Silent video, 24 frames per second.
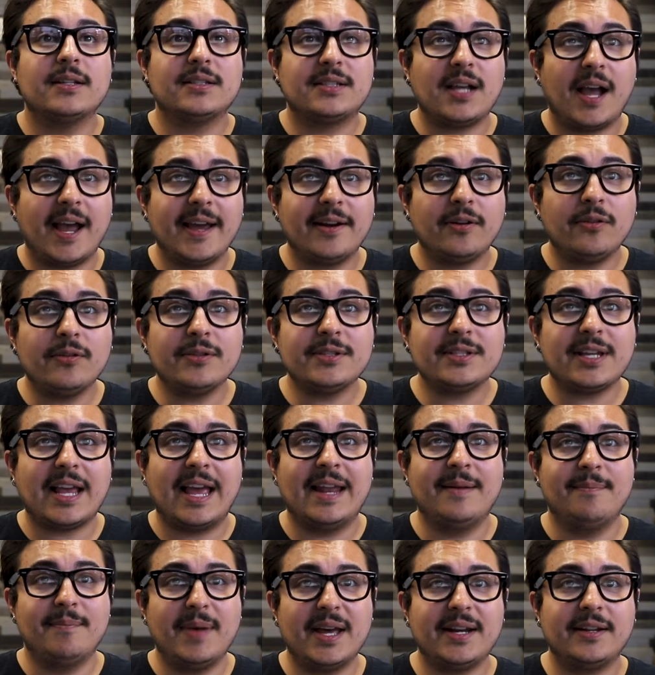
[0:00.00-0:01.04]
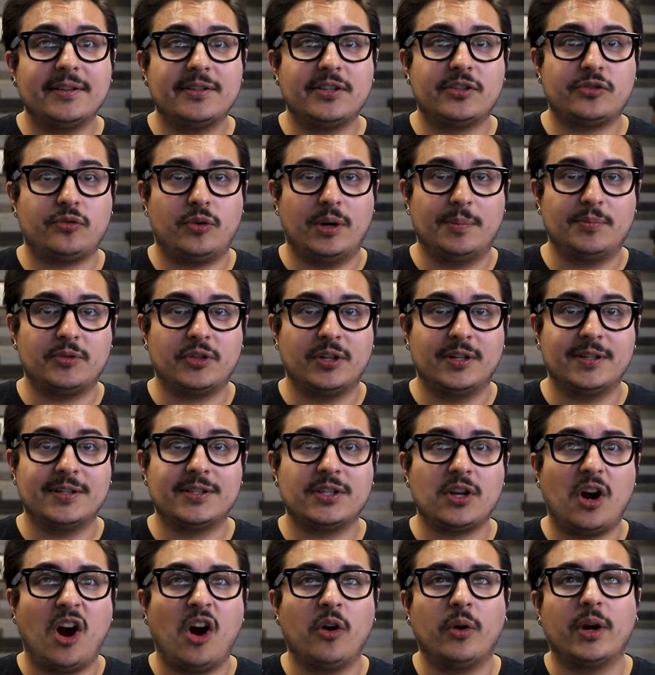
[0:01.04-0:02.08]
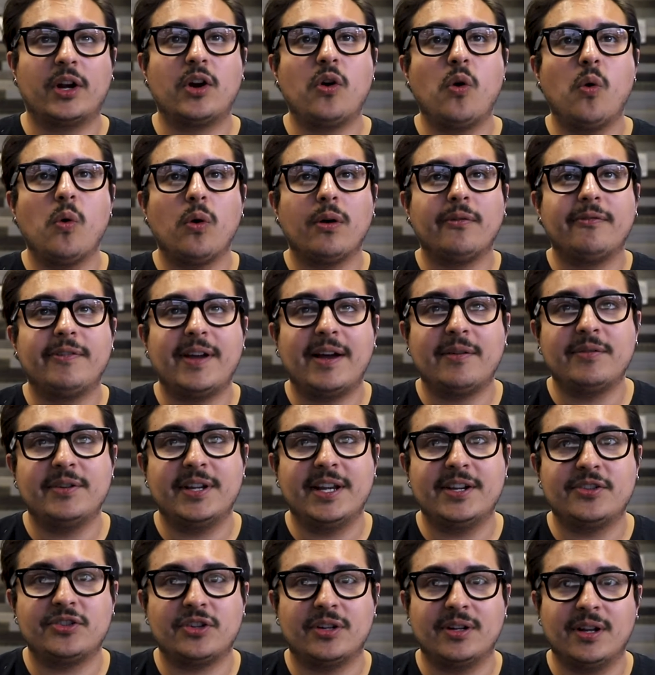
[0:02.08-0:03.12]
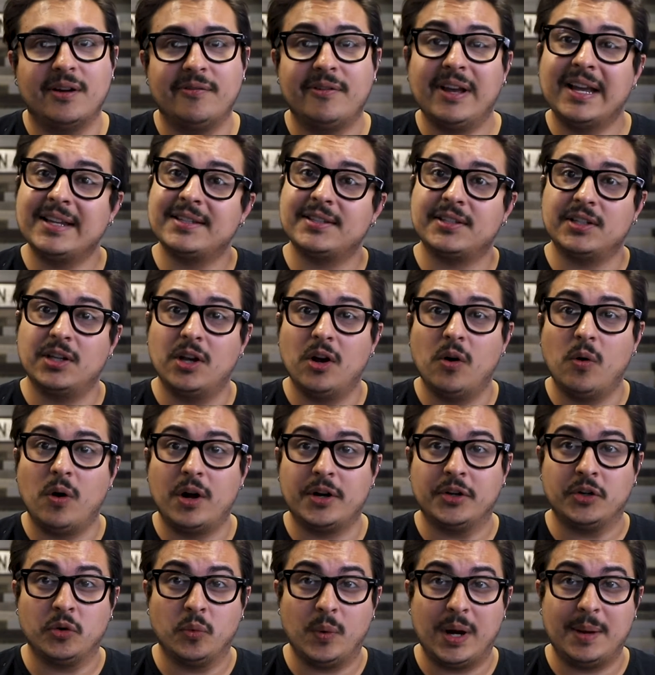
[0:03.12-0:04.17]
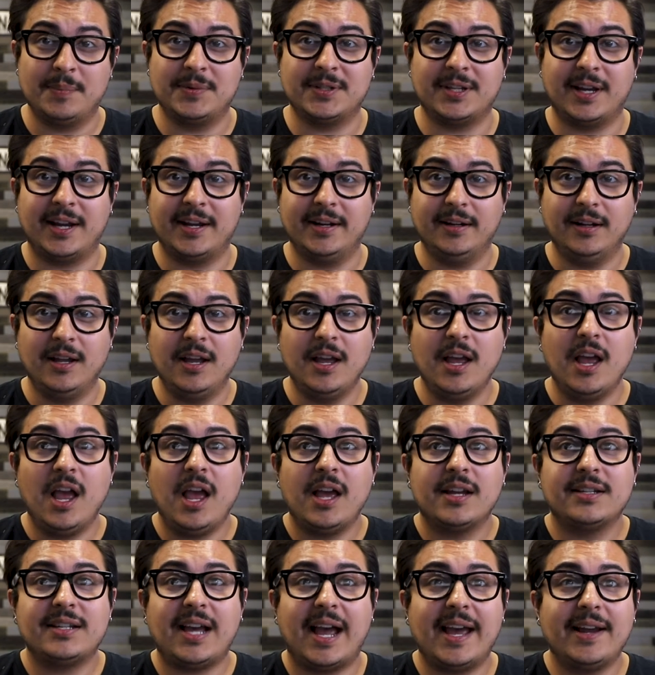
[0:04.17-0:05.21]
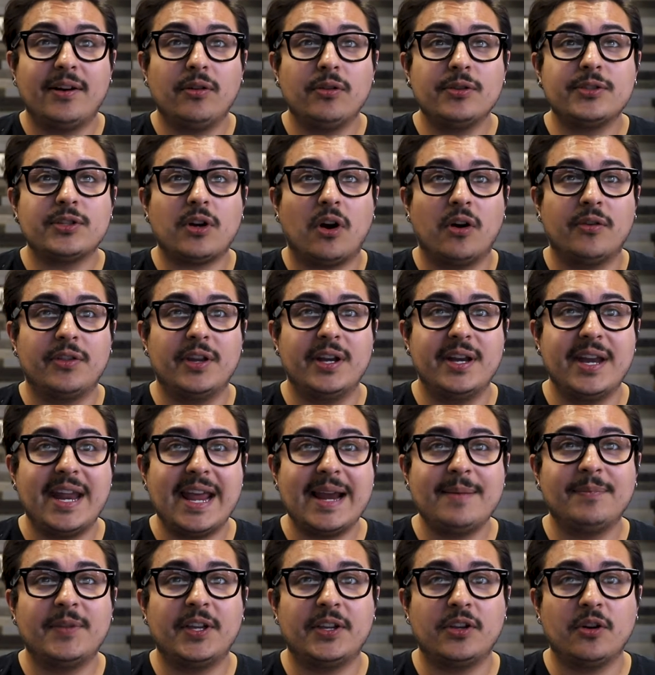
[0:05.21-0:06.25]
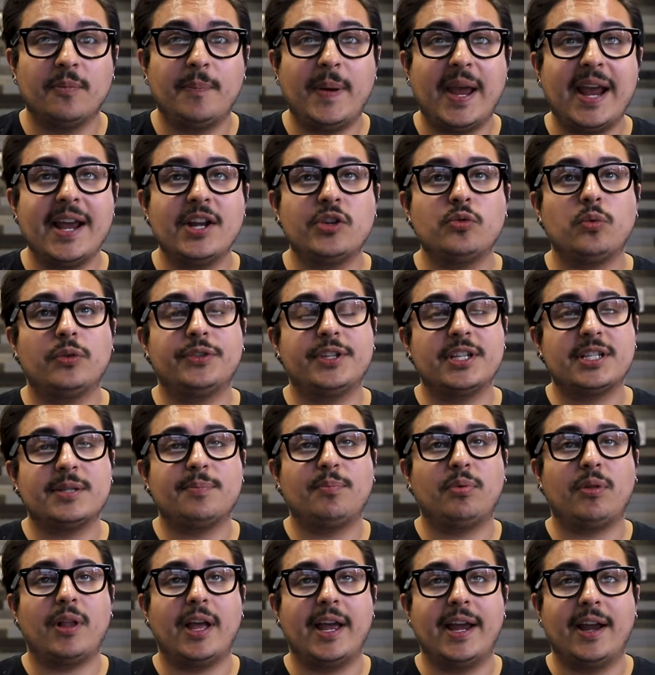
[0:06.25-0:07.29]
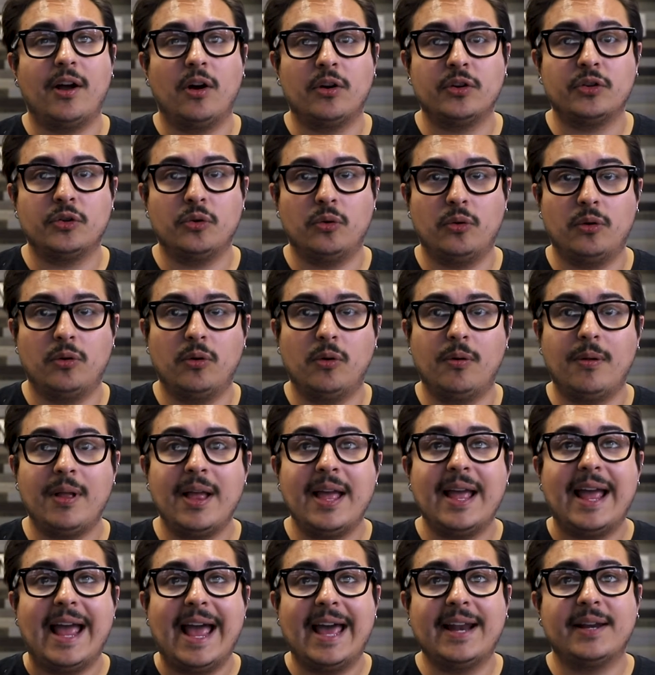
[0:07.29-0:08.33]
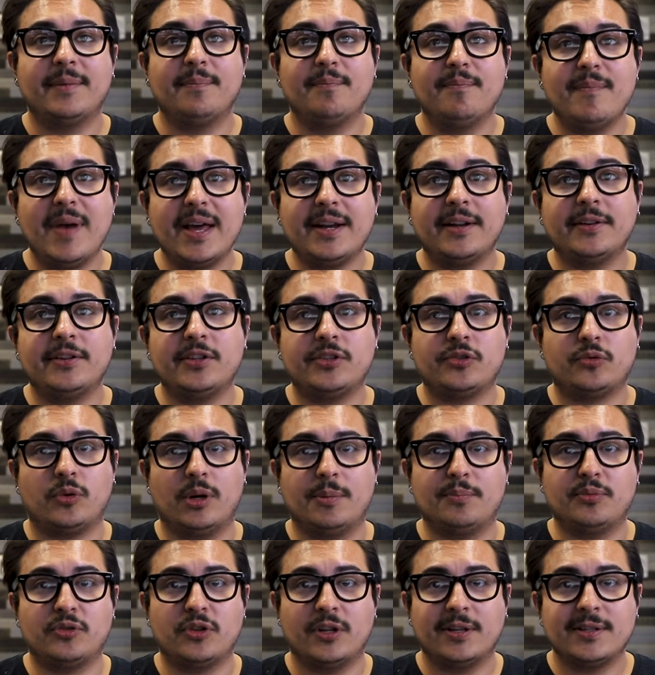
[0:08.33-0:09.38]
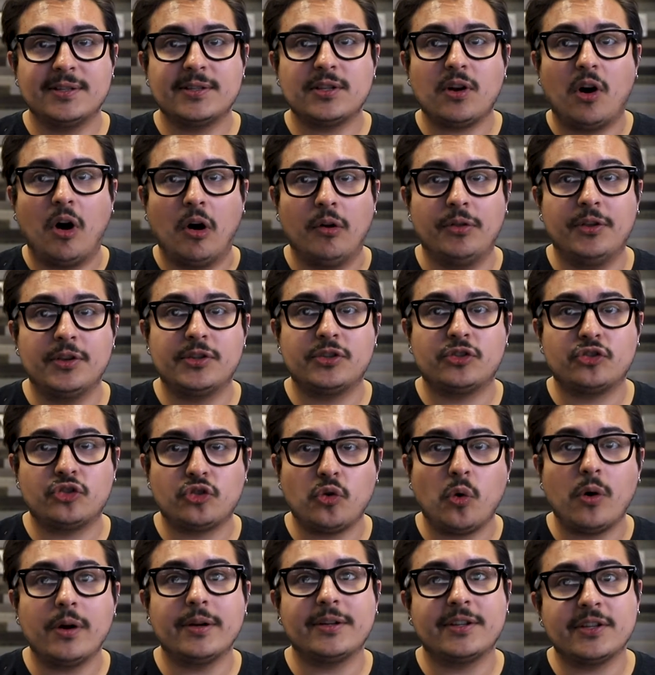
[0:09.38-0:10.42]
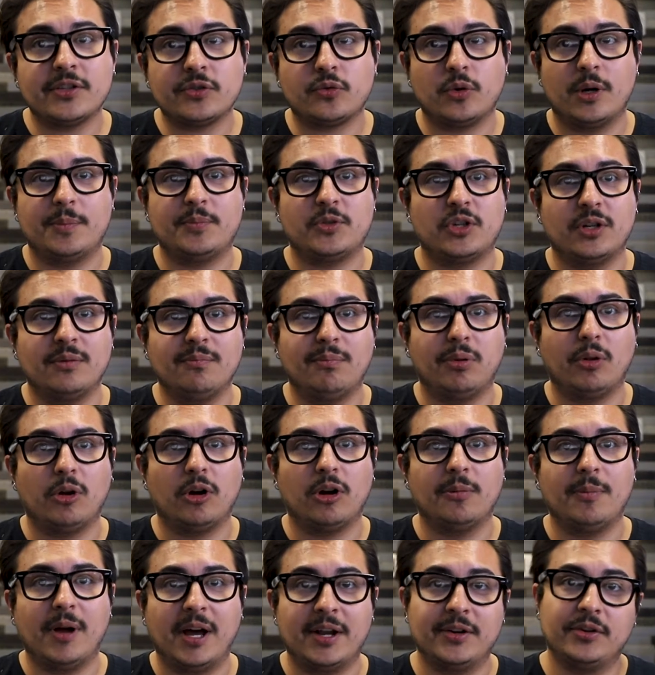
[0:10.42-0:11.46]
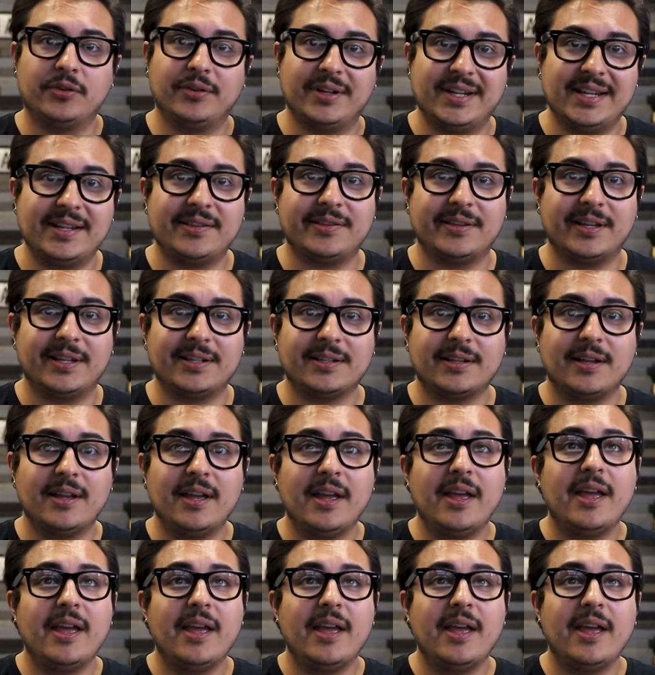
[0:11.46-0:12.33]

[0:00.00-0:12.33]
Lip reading: Titles and meta descriptions are a core foundation of SEO on your website. Titles are the name that your page will display on Google, and meta descriptions are the short description blurb underneath it.